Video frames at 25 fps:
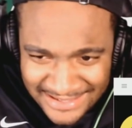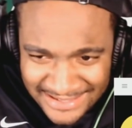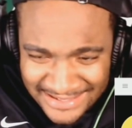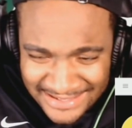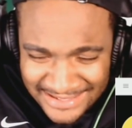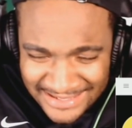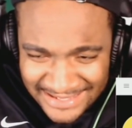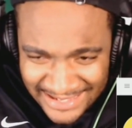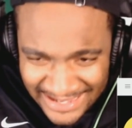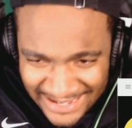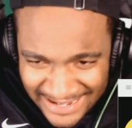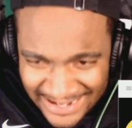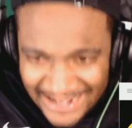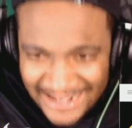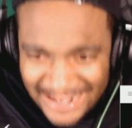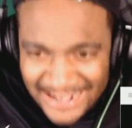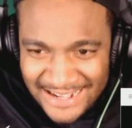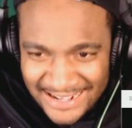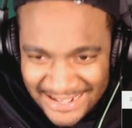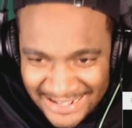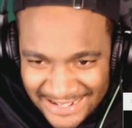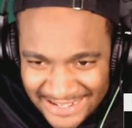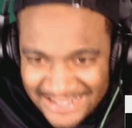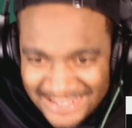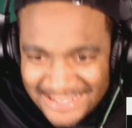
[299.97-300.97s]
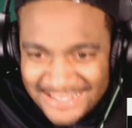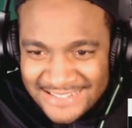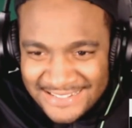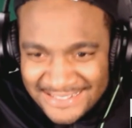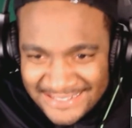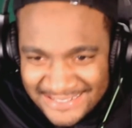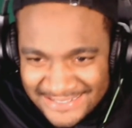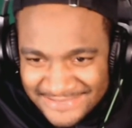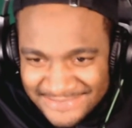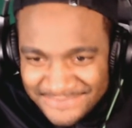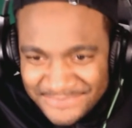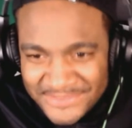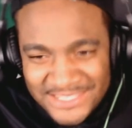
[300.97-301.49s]
Yeah.
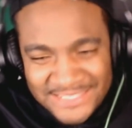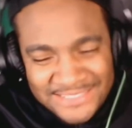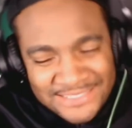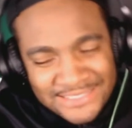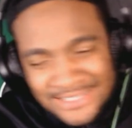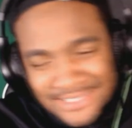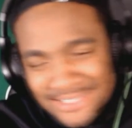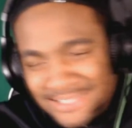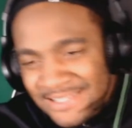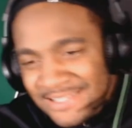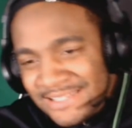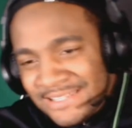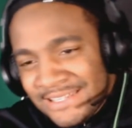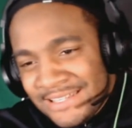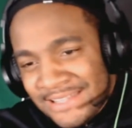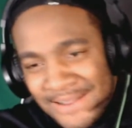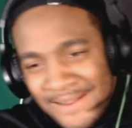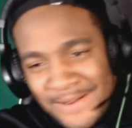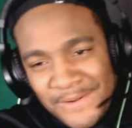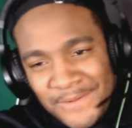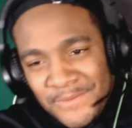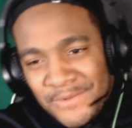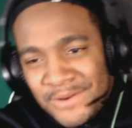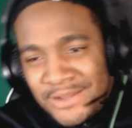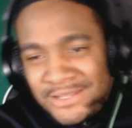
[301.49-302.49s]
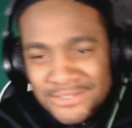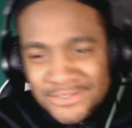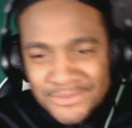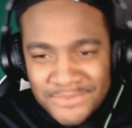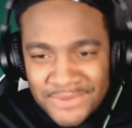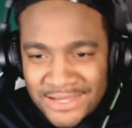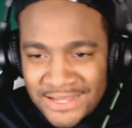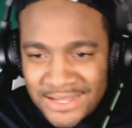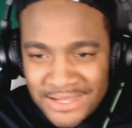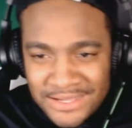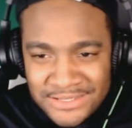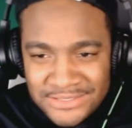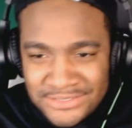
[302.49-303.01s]
What
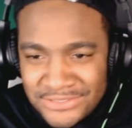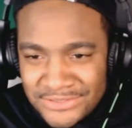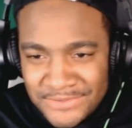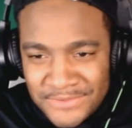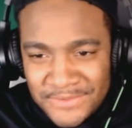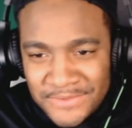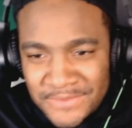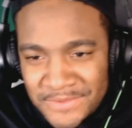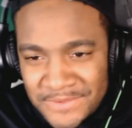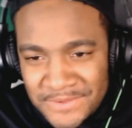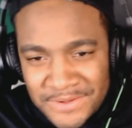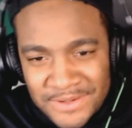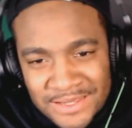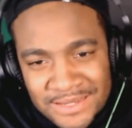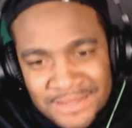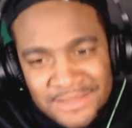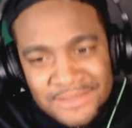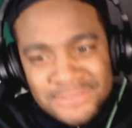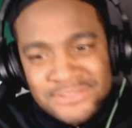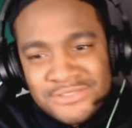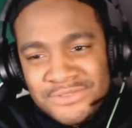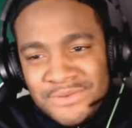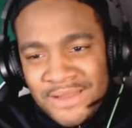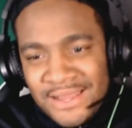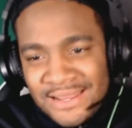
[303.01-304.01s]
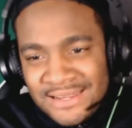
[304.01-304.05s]
what else what else do I